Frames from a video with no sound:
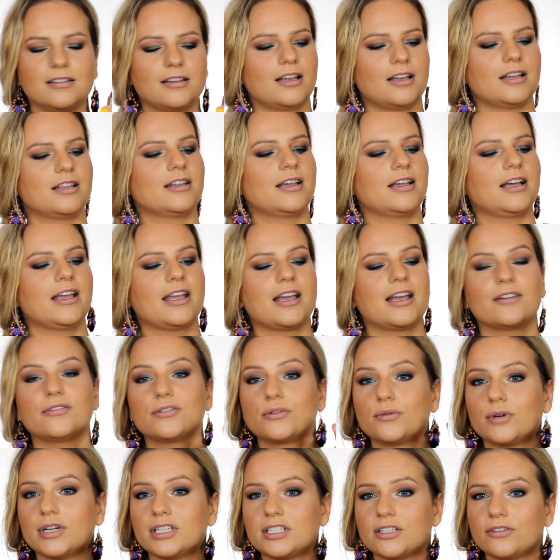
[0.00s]
And I have
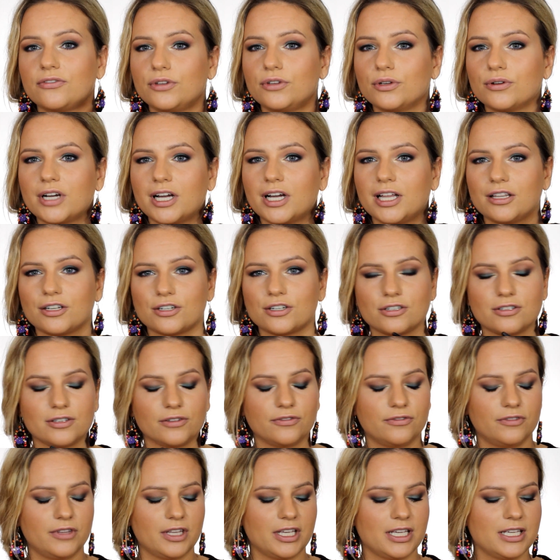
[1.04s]
quite a few colors
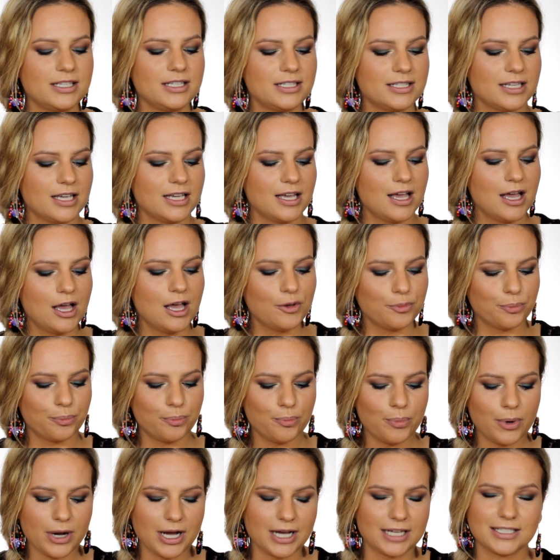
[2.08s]
of these.
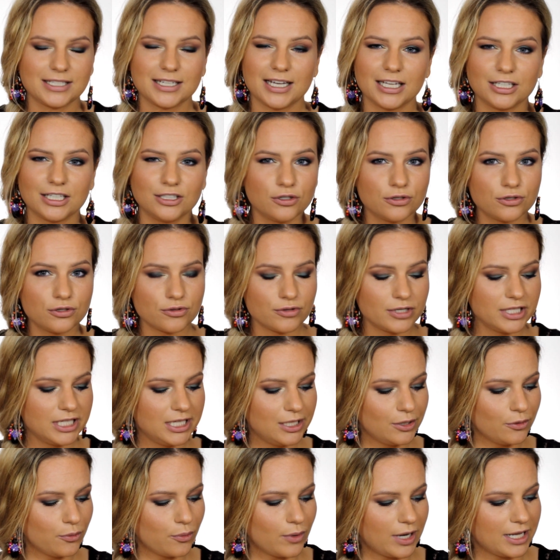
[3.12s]
But I don't
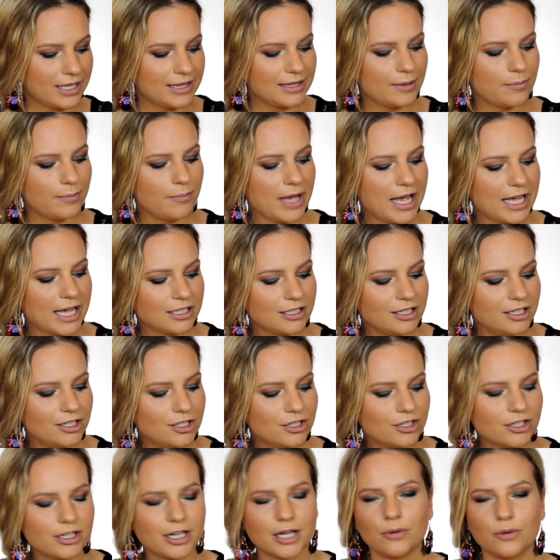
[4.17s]
really want the matte
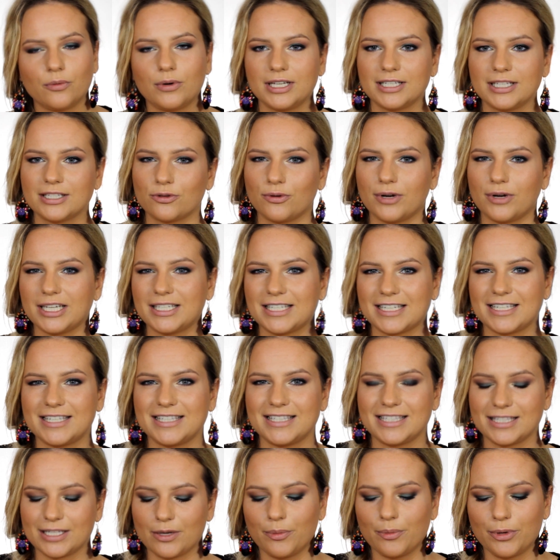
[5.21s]
look, I want quite a
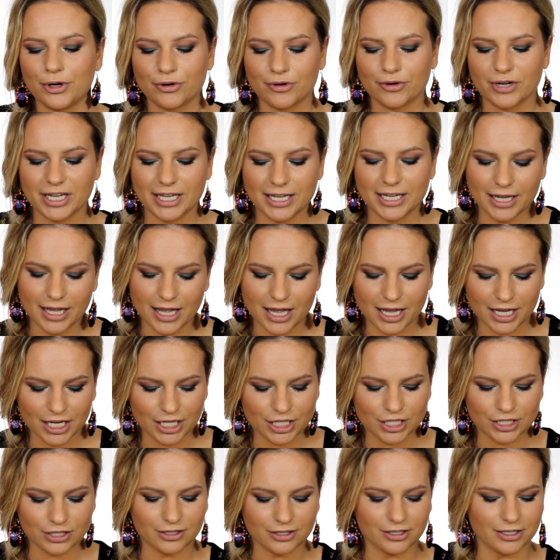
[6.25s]
summery,
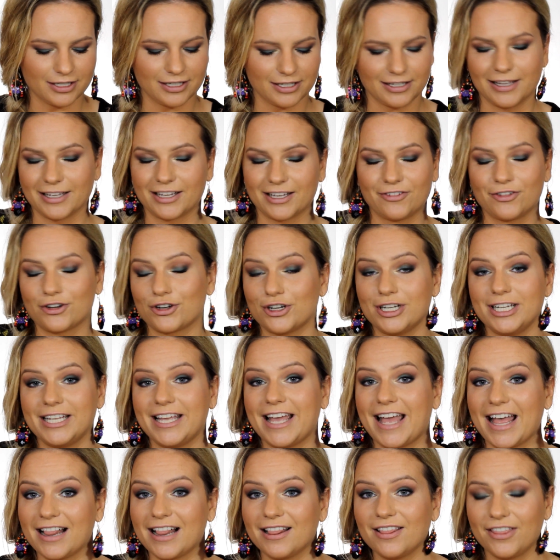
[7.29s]
like a really
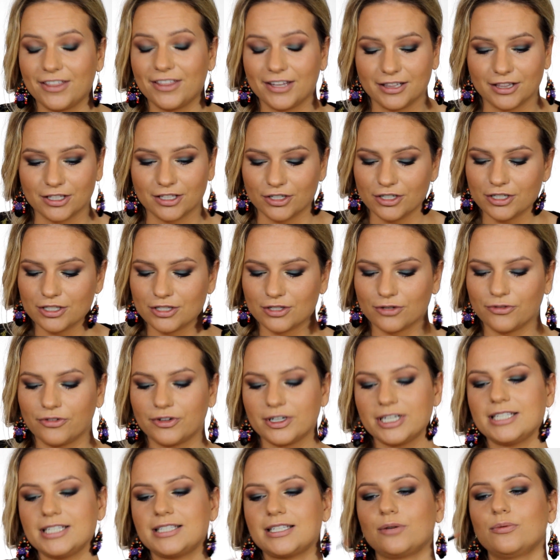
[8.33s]
healthy look. So
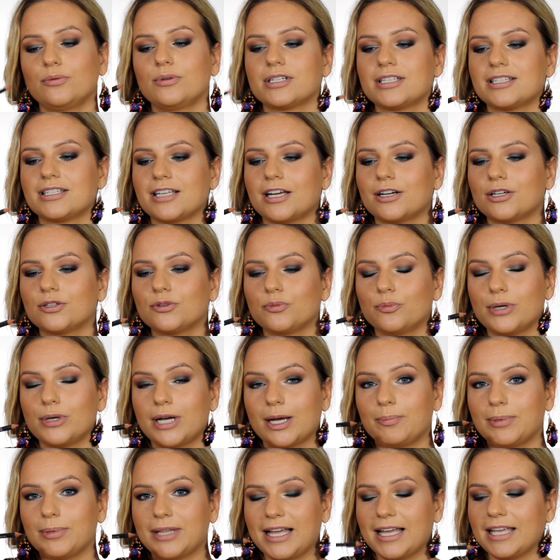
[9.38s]
first I will start
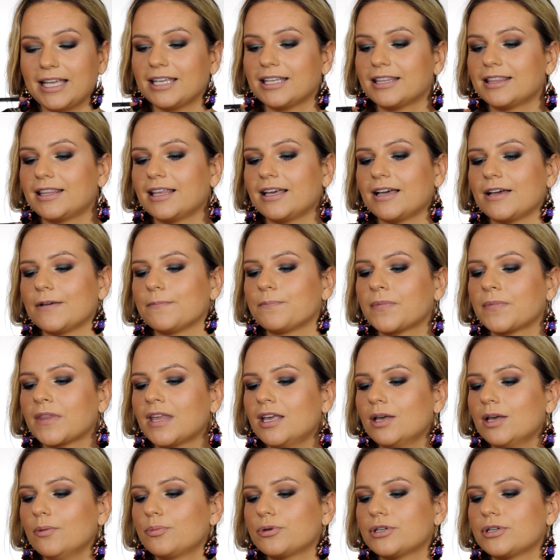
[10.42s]
by applying the
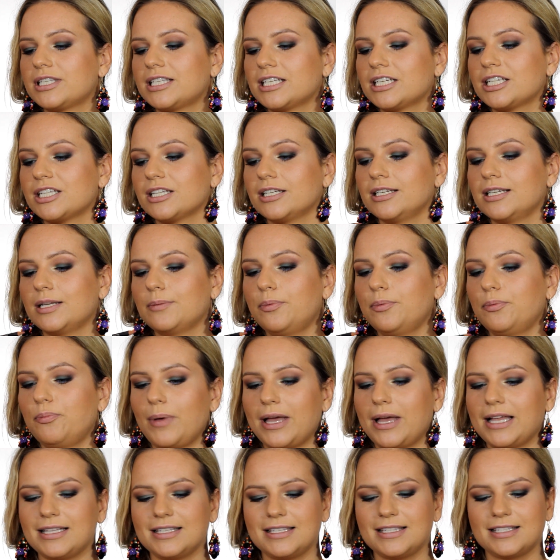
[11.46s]
Precision Lip
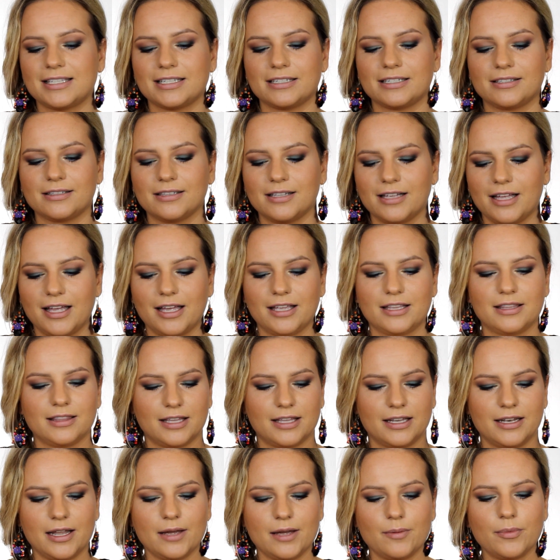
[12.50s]
Pencil, and
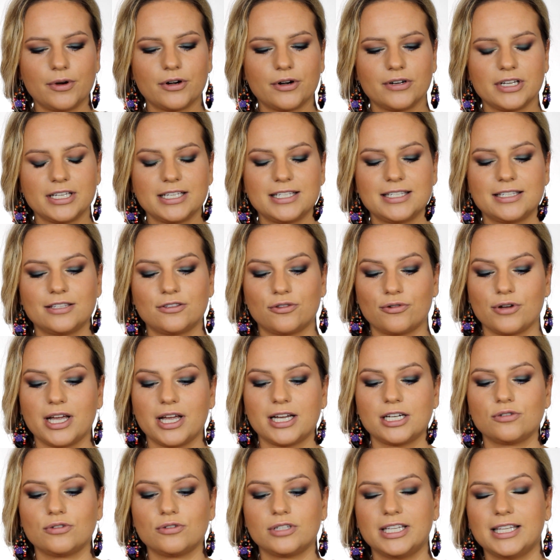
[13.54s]
the number is
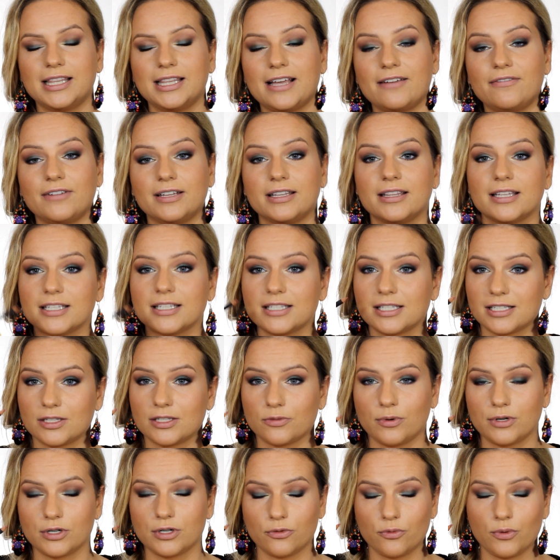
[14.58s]
311. This is
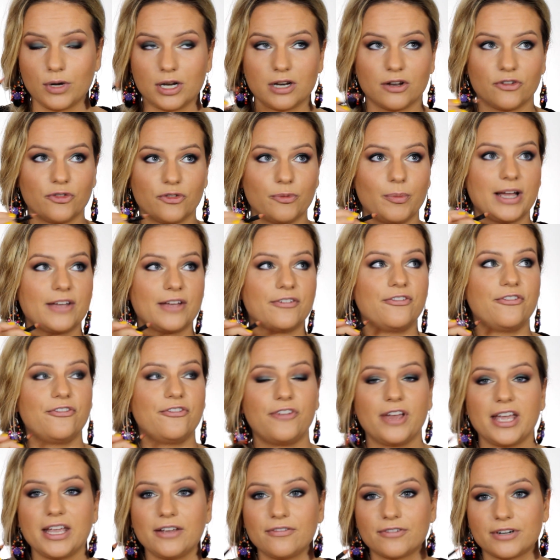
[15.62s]
one of my
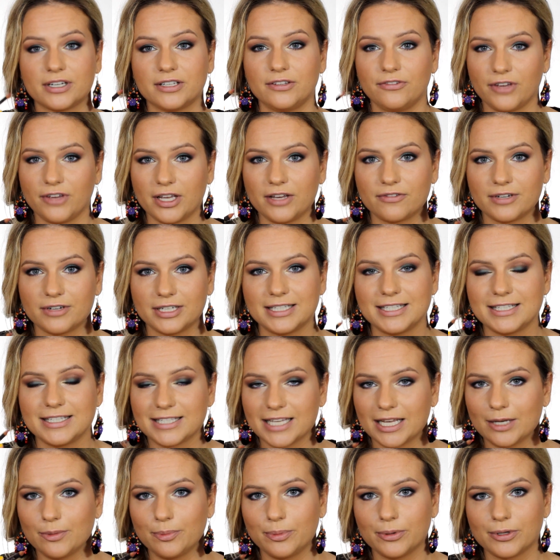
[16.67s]
favorite
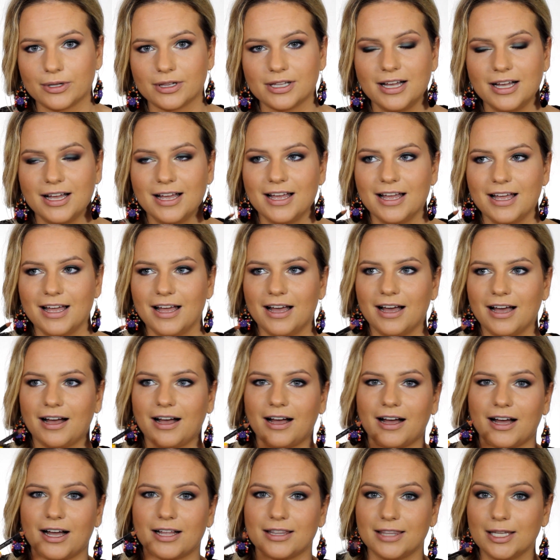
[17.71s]
staple
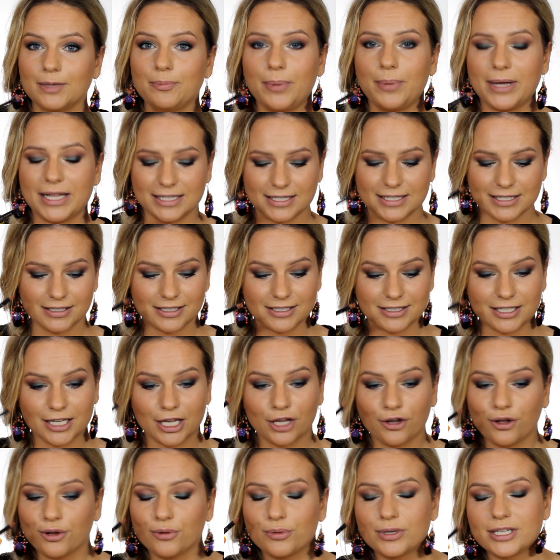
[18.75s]
lip pencils.
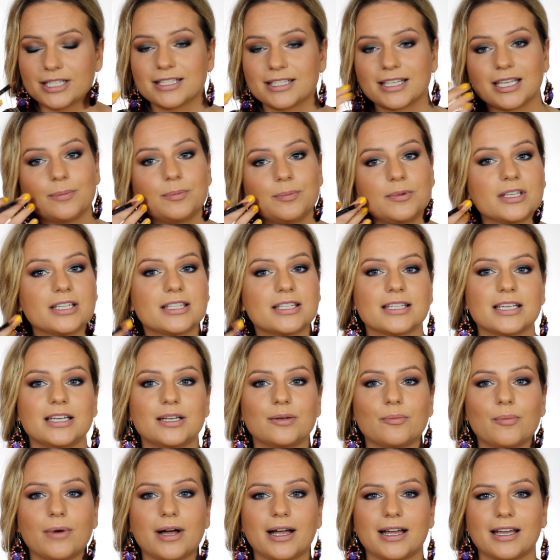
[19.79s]
I always keep this
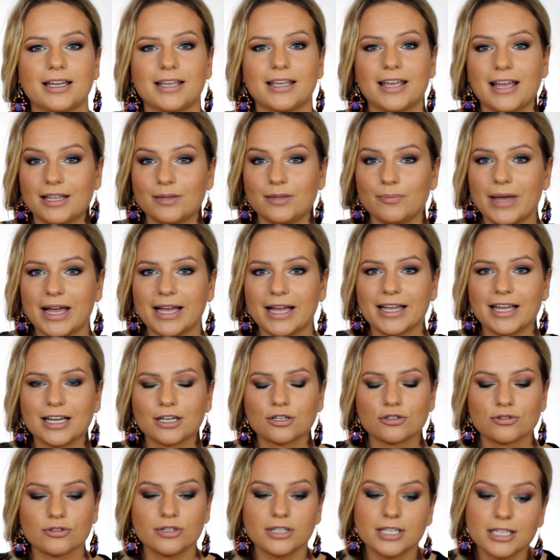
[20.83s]
in my handbag
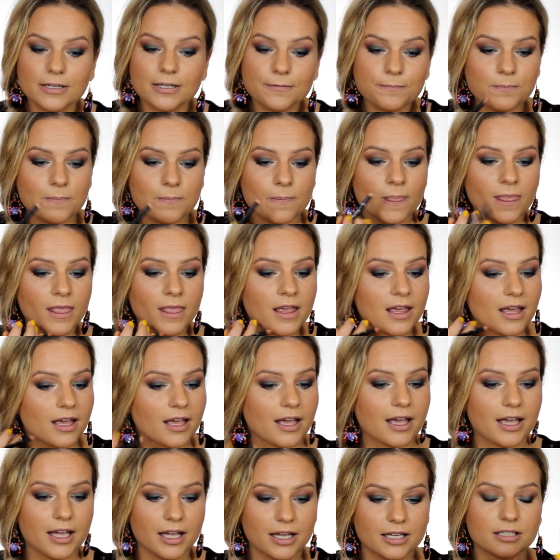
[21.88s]
actually,
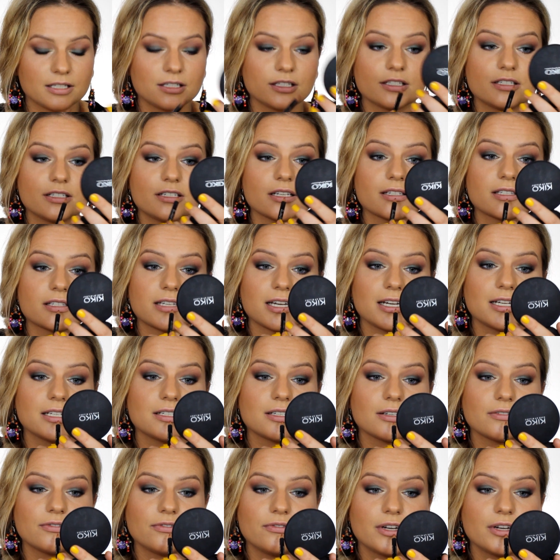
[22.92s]
and it's just kind
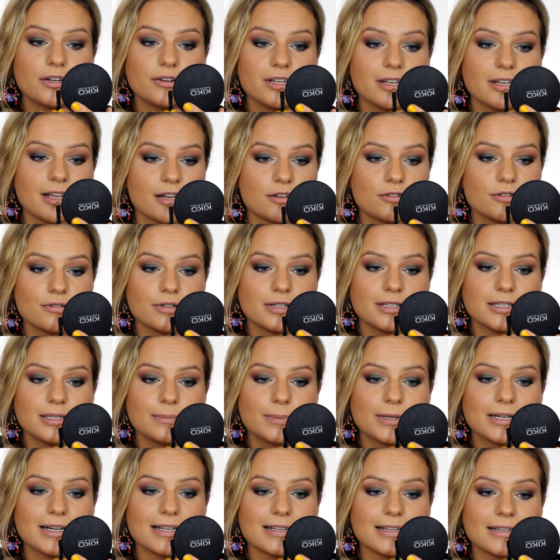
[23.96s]
of very natural
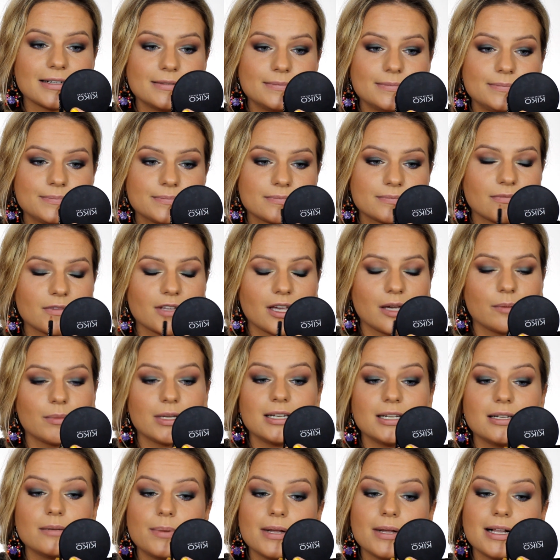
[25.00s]
lip color,
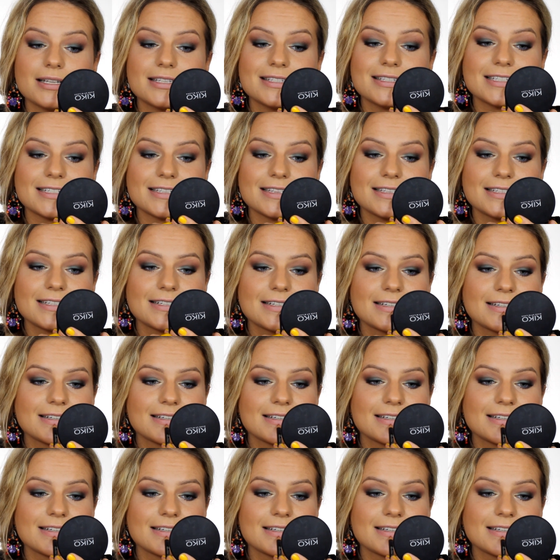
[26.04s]
lip pencil.